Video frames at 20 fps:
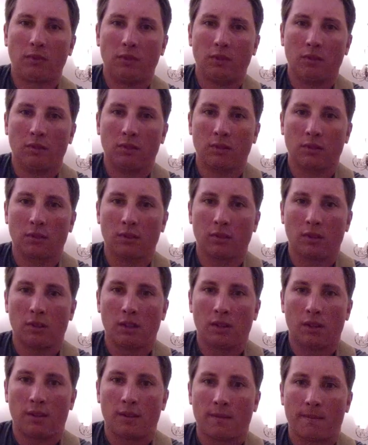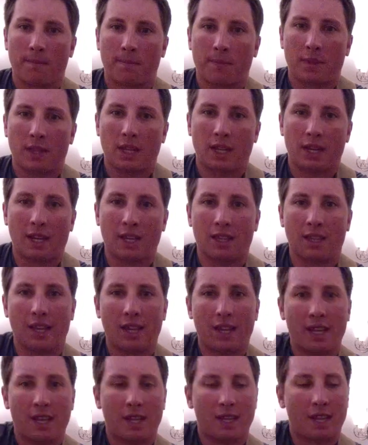And then at
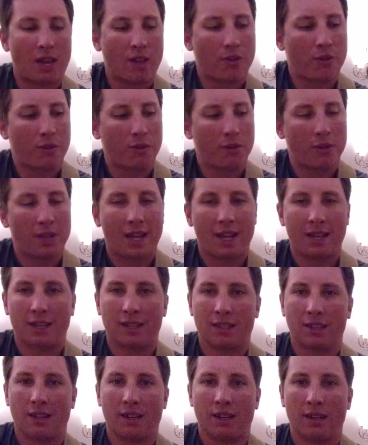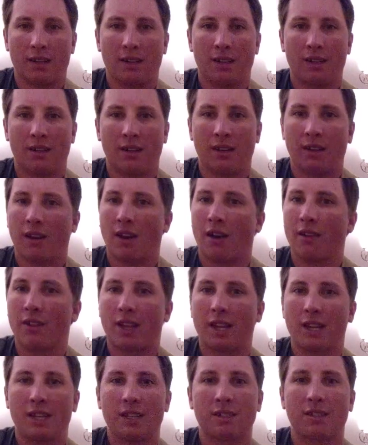the end, I threw that in there. And all
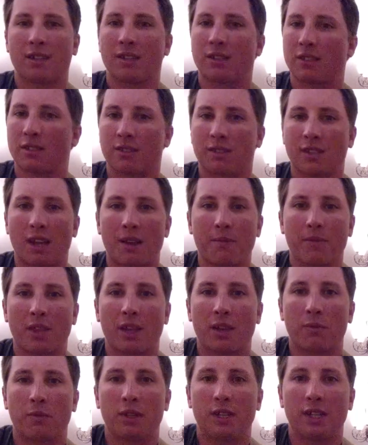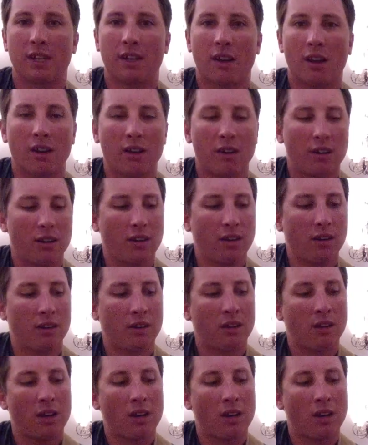that is, it's the same thing we did earlier.